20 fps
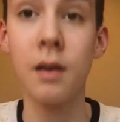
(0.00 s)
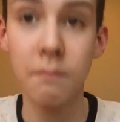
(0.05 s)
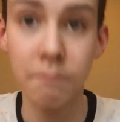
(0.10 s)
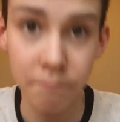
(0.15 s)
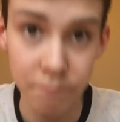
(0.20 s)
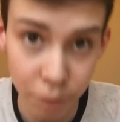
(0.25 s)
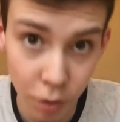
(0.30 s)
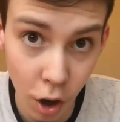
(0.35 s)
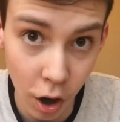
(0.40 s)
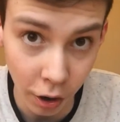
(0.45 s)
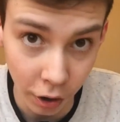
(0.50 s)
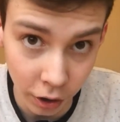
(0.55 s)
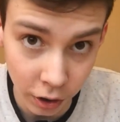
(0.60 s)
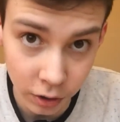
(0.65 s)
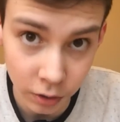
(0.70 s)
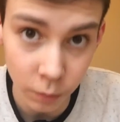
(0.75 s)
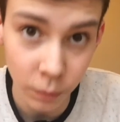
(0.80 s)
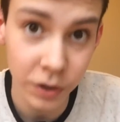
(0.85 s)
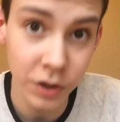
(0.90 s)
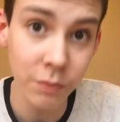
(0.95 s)

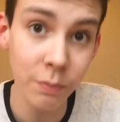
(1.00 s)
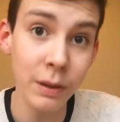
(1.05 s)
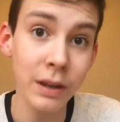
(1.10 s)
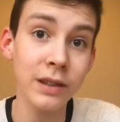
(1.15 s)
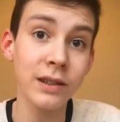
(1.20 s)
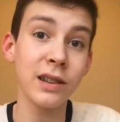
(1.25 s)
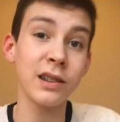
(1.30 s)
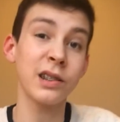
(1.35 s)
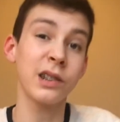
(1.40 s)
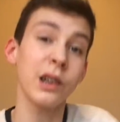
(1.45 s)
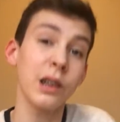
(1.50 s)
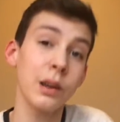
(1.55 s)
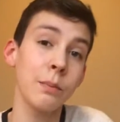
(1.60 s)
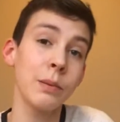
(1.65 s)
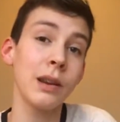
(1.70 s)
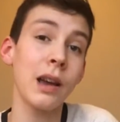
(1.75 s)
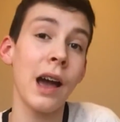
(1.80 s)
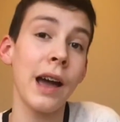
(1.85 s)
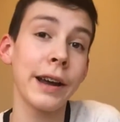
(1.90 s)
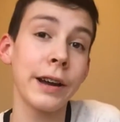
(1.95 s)
product, which means it's going to be
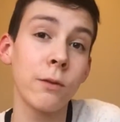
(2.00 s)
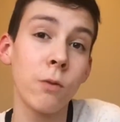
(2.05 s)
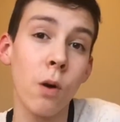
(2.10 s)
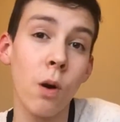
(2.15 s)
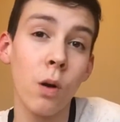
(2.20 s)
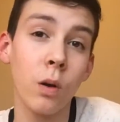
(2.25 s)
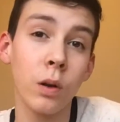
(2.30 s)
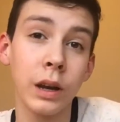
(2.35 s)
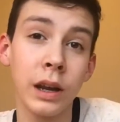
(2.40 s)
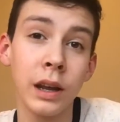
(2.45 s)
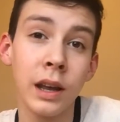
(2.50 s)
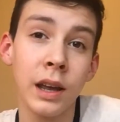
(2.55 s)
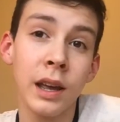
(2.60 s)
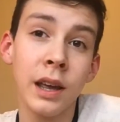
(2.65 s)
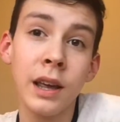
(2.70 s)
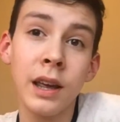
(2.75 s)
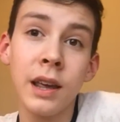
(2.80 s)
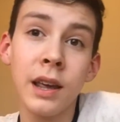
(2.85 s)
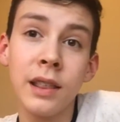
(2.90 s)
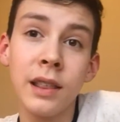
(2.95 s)
high quality.
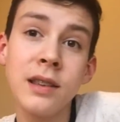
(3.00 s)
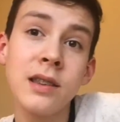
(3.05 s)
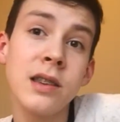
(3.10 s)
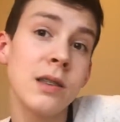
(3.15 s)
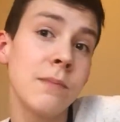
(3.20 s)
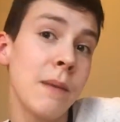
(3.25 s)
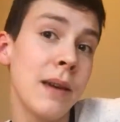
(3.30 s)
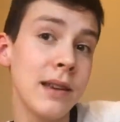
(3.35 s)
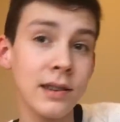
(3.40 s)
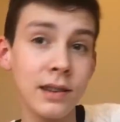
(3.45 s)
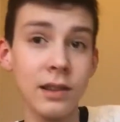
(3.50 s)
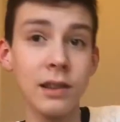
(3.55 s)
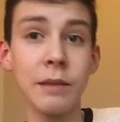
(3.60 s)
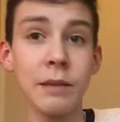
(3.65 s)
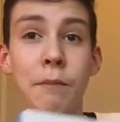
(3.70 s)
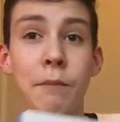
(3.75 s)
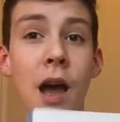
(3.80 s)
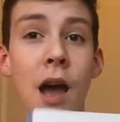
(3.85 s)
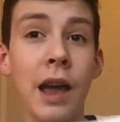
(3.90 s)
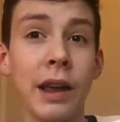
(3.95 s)
This is basically
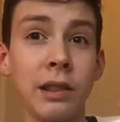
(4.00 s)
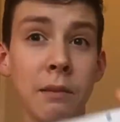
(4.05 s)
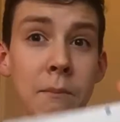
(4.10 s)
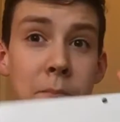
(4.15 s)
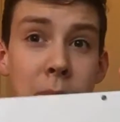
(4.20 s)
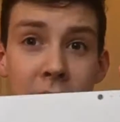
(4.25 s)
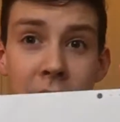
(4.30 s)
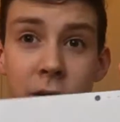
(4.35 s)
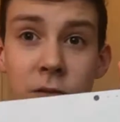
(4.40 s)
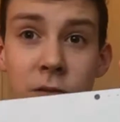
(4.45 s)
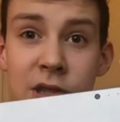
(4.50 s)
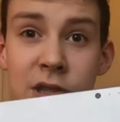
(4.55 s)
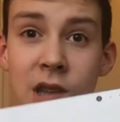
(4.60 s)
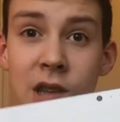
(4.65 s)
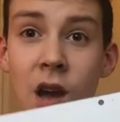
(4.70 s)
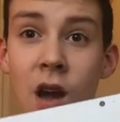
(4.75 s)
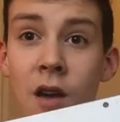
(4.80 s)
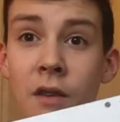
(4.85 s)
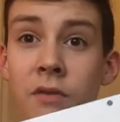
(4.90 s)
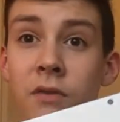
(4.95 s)
buying the
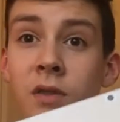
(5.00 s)
Microsoft.